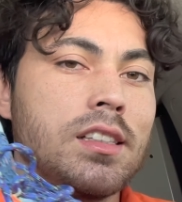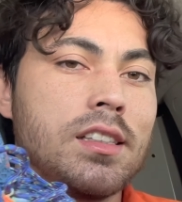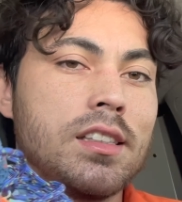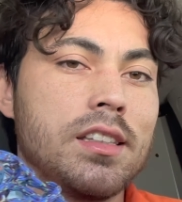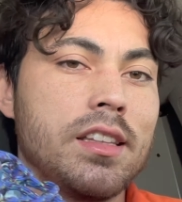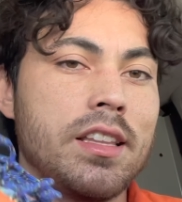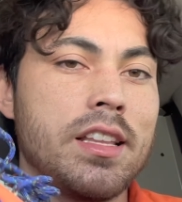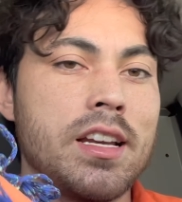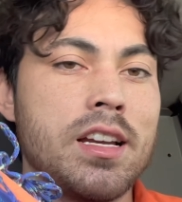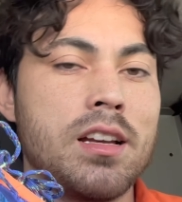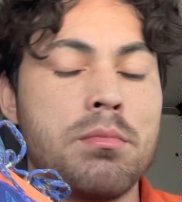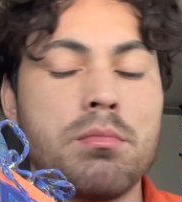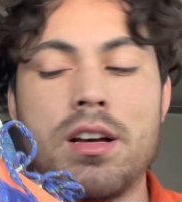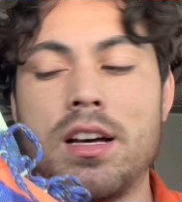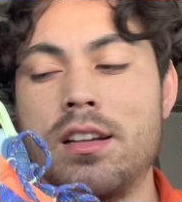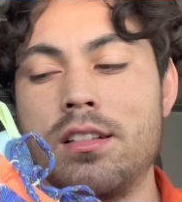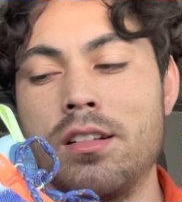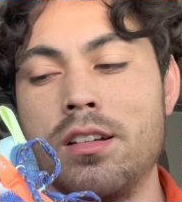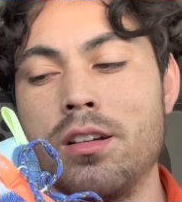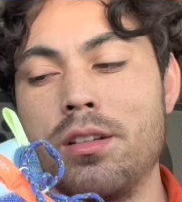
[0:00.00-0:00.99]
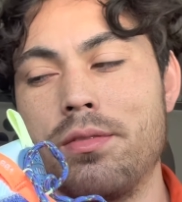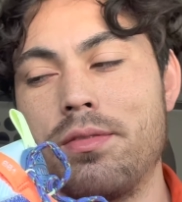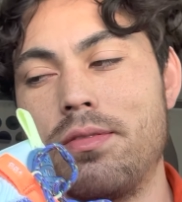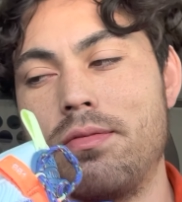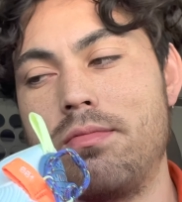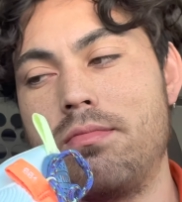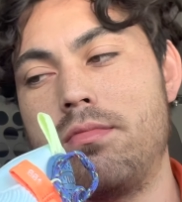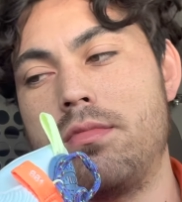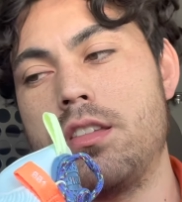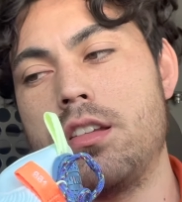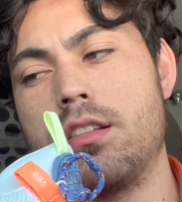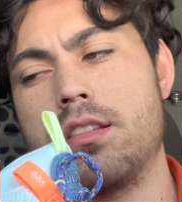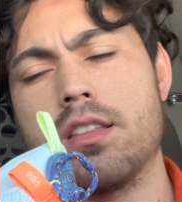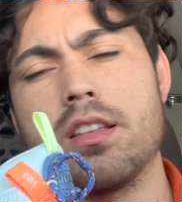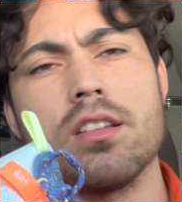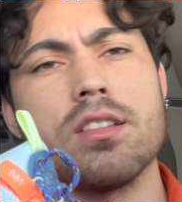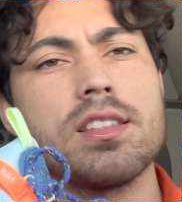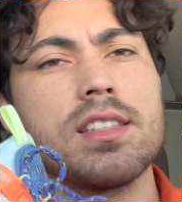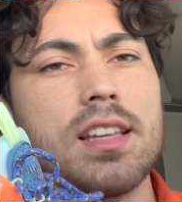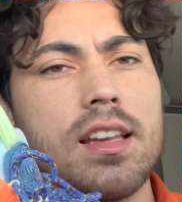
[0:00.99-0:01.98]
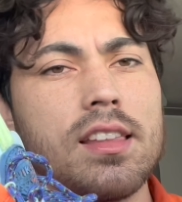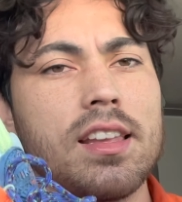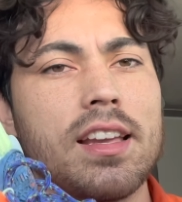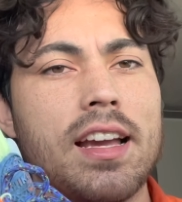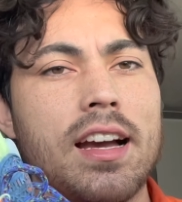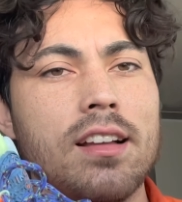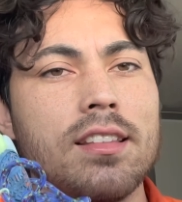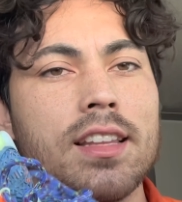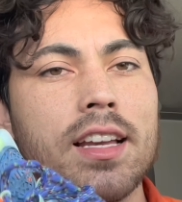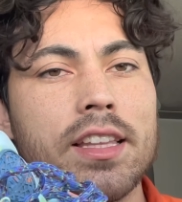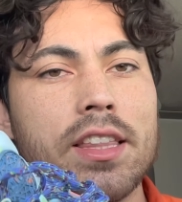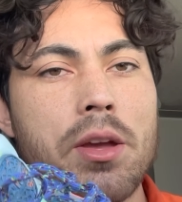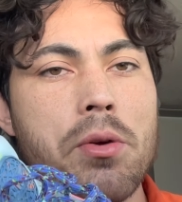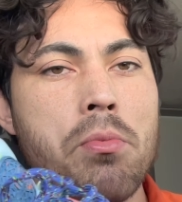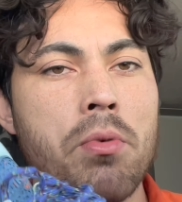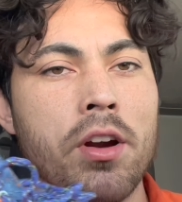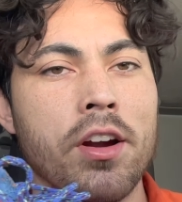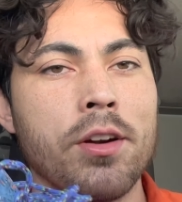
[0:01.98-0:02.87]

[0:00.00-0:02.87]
them. I don't know if they're still selling out like they were